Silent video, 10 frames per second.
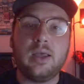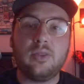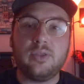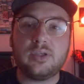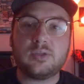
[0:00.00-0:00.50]

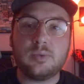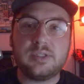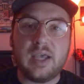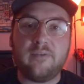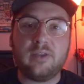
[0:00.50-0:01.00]
this
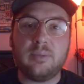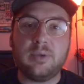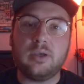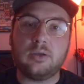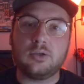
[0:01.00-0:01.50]
would definitely
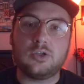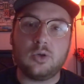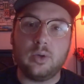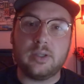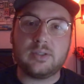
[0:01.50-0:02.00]
be a good
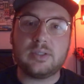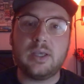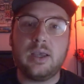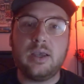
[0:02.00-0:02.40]
choice.